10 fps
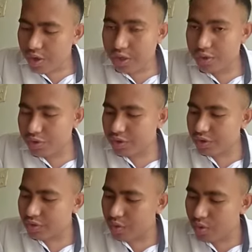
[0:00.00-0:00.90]

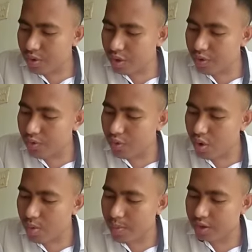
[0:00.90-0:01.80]
uses only
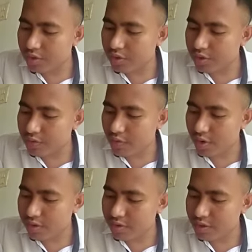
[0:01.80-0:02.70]
raw materials for
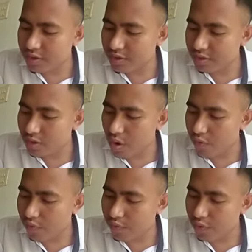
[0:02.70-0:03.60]
the synthesis
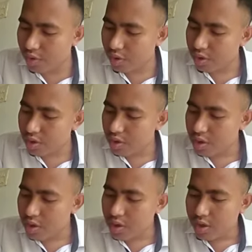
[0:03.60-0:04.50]
of food.
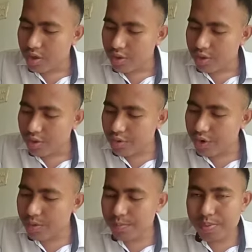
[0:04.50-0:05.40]

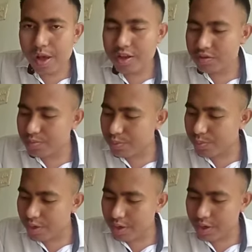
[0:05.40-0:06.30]
Green plants
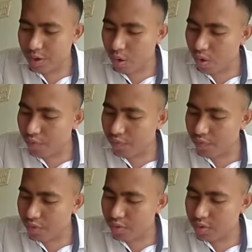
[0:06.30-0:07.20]
prepare their own
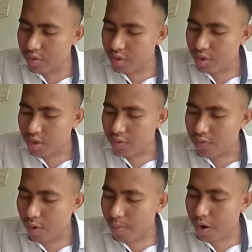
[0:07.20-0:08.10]
food
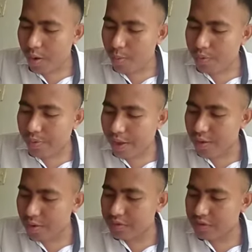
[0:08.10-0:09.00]
from carbon
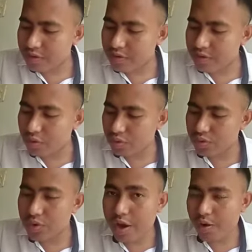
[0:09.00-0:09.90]
dioxide,
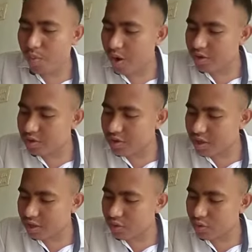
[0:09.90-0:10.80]
CO2 and water,
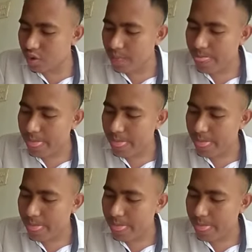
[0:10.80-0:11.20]
H2O,